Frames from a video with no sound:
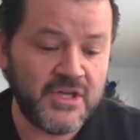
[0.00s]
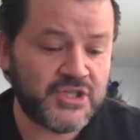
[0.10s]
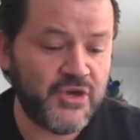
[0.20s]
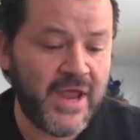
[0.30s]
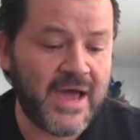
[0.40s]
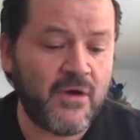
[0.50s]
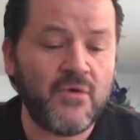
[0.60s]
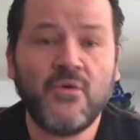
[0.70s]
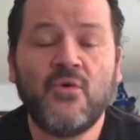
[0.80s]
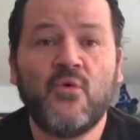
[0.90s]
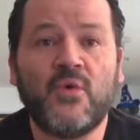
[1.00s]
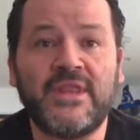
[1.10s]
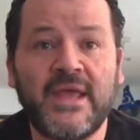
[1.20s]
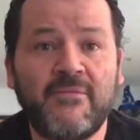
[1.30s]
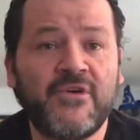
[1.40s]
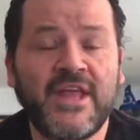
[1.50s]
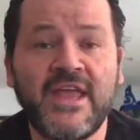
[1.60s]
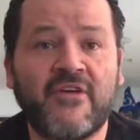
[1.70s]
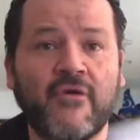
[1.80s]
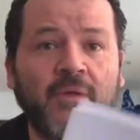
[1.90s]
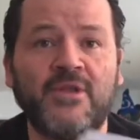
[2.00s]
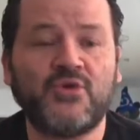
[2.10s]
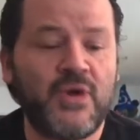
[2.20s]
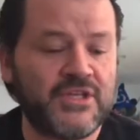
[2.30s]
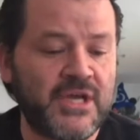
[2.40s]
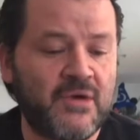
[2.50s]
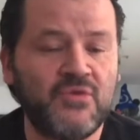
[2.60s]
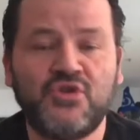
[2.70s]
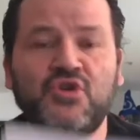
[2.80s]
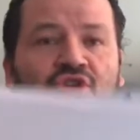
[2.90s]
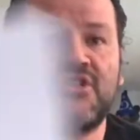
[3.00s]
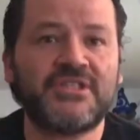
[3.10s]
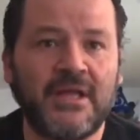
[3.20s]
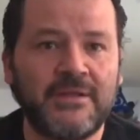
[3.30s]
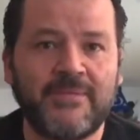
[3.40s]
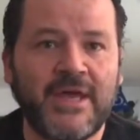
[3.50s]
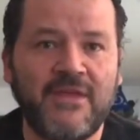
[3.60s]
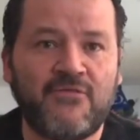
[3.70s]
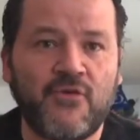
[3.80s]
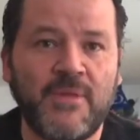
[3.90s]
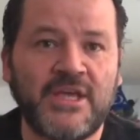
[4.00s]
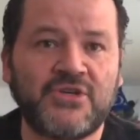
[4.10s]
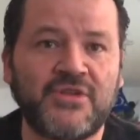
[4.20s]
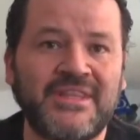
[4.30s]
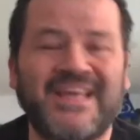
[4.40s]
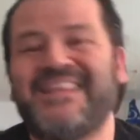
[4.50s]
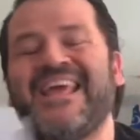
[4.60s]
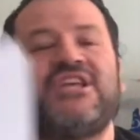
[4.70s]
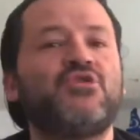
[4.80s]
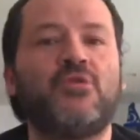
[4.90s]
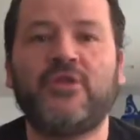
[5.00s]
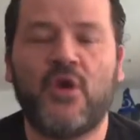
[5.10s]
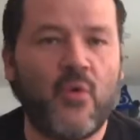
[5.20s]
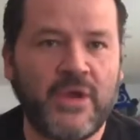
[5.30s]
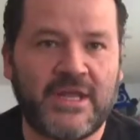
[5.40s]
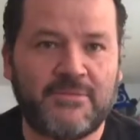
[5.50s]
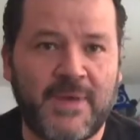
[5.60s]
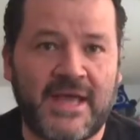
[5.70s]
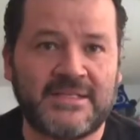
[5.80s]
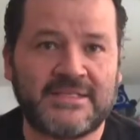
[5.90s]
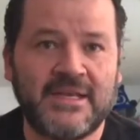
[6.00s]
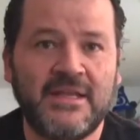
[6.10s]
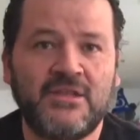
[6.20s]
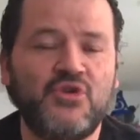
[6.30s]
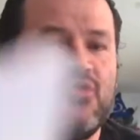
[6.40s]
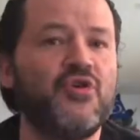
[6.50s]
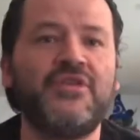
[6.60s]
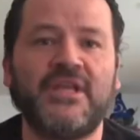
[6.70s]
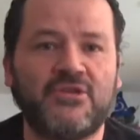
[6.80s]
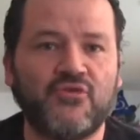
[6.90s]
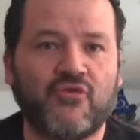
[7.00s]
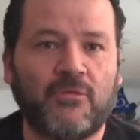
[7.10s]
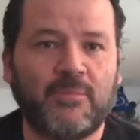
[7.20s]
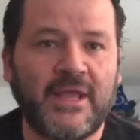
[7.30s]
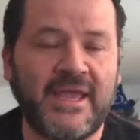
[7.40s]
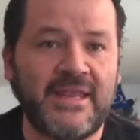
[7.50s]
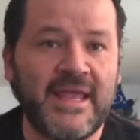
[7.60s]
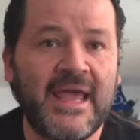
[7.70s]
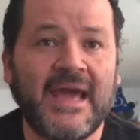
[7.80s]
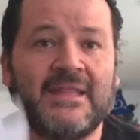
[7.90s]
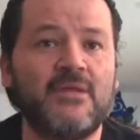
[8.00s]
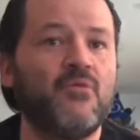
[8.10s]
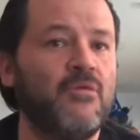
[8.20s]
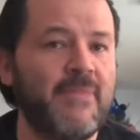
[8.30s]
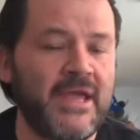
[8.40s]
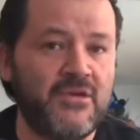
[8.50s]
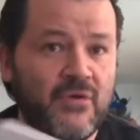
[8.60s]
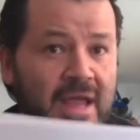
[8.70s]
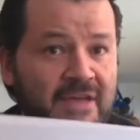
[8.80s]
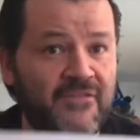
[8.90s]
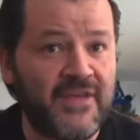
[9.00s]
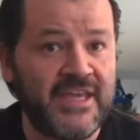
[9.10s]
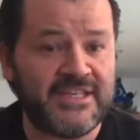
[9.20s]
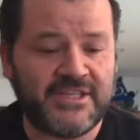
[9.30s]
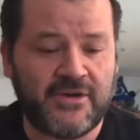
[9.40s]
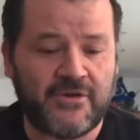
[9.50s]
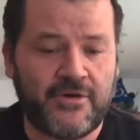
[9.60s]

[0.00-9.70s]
So now, whenever they arrive into a town, you just tell them that information that they should know in advance. You don't need to role-playing, and it will make your life easier.